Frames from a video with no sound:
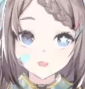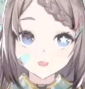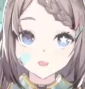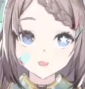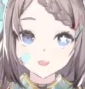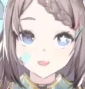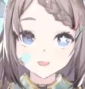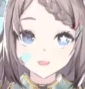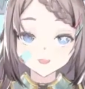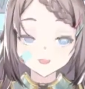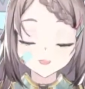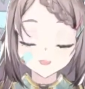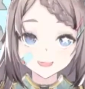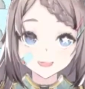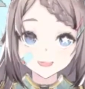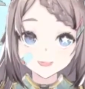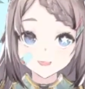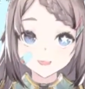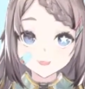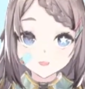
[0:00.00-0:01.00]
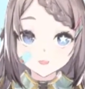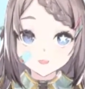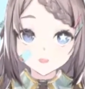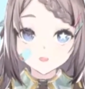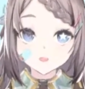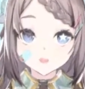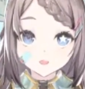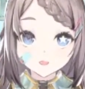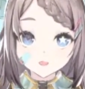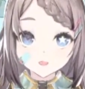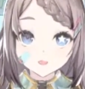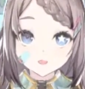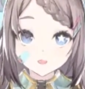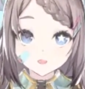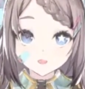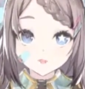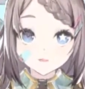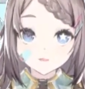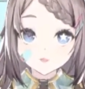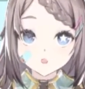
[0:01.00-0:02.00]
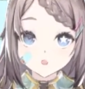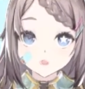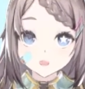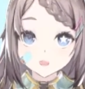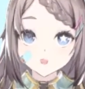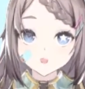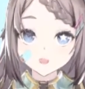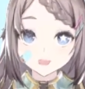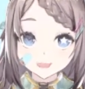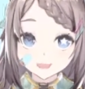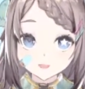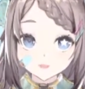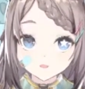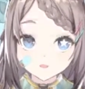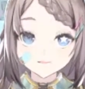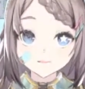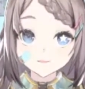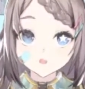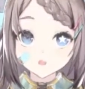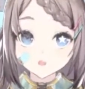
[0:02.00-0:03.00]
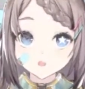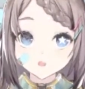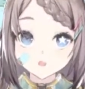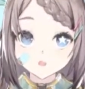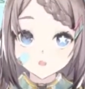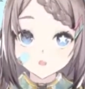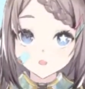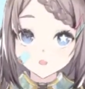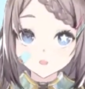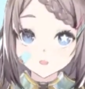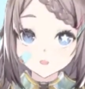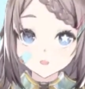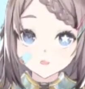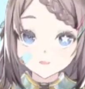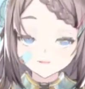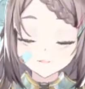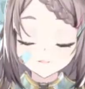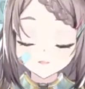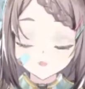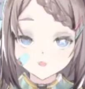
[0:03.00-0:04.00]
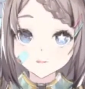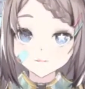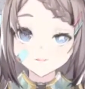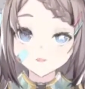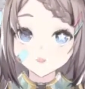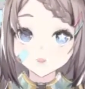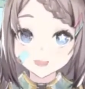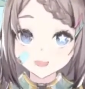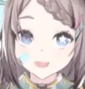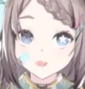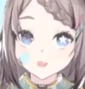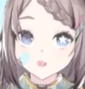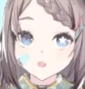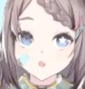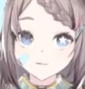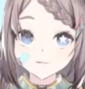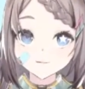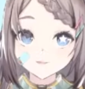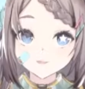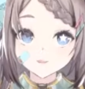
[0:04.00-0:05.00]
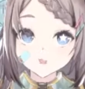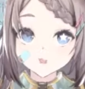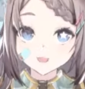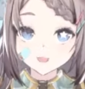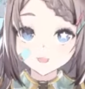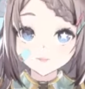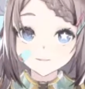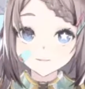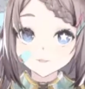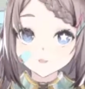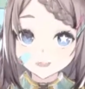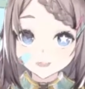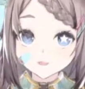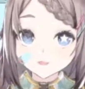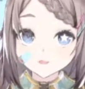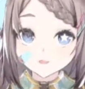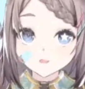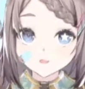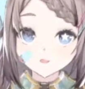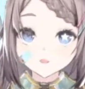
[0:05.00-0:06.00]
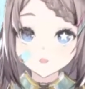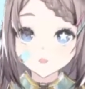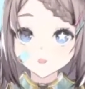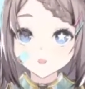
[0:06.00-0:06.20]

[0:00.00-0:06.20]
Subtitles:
like something along the lines of this virtual machine, this computer is blacklisted.